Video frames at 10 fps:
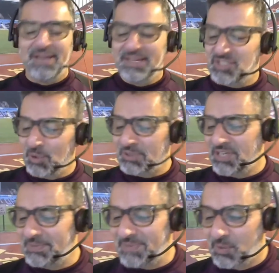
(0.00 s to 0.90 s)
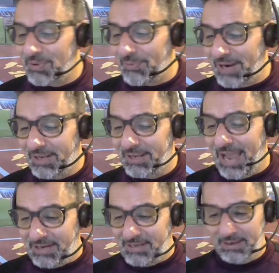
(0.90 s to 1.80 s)
His short-term deal with Reading
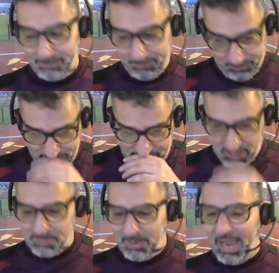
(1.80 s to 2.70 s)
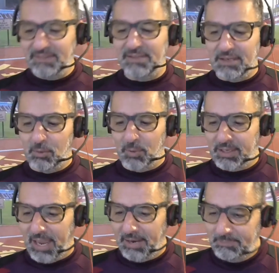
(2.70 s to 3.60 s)
ended at the
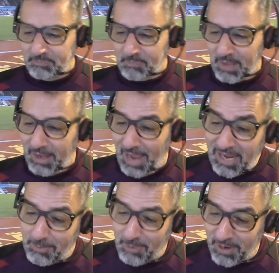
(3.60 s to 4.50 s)
weekend. 8